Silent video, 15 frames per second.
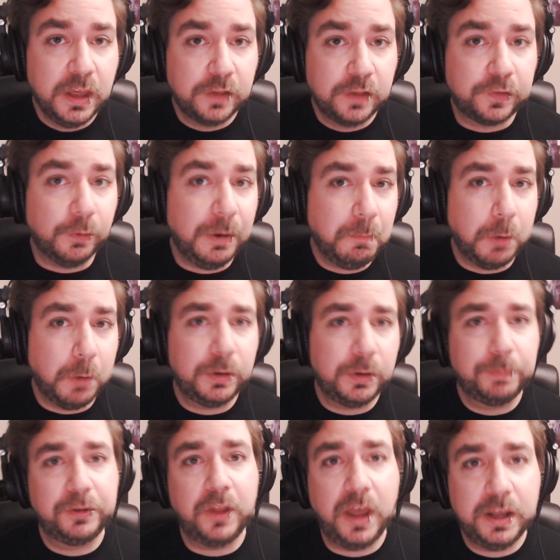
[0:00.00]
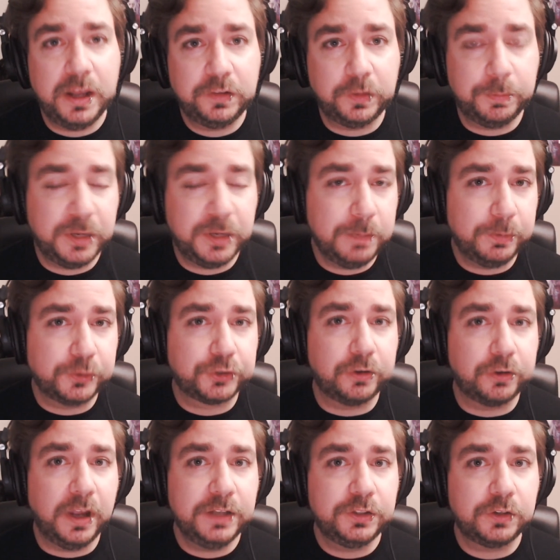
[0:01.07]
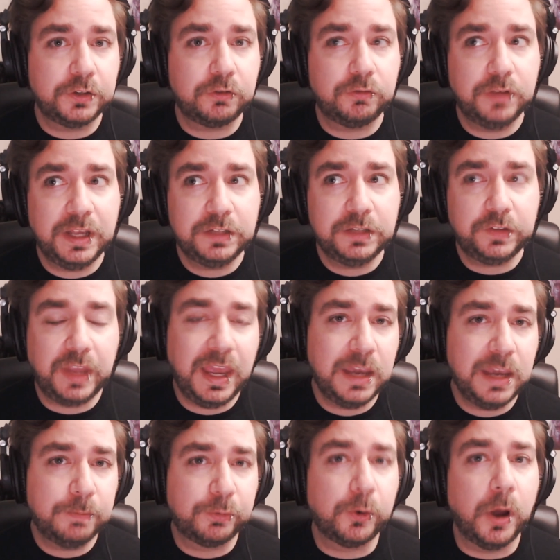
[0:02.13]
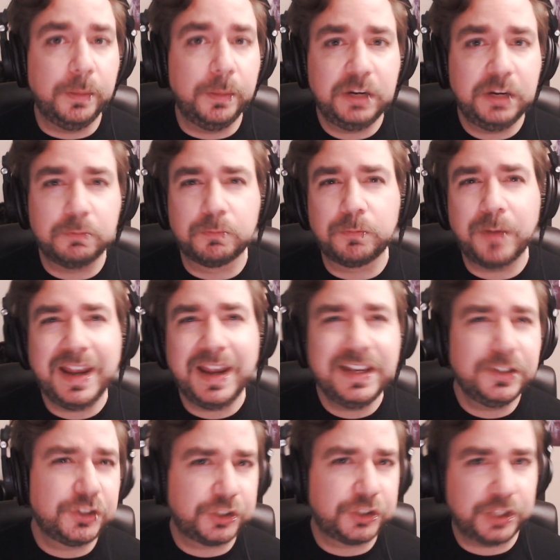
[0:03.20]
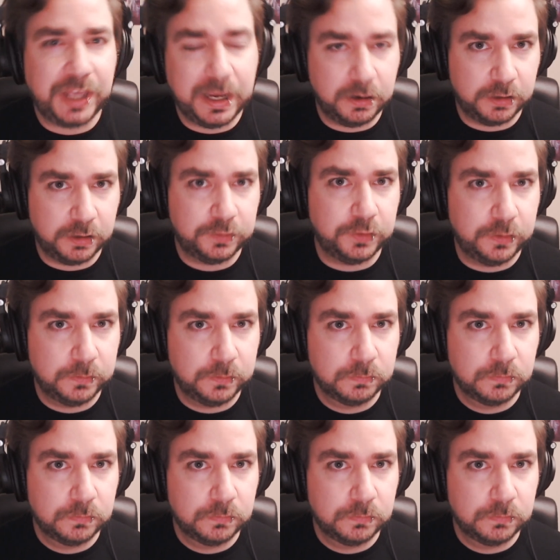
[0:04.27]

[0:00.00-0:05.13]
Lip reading: so it won't apply to people trying to create a prominent ranged character.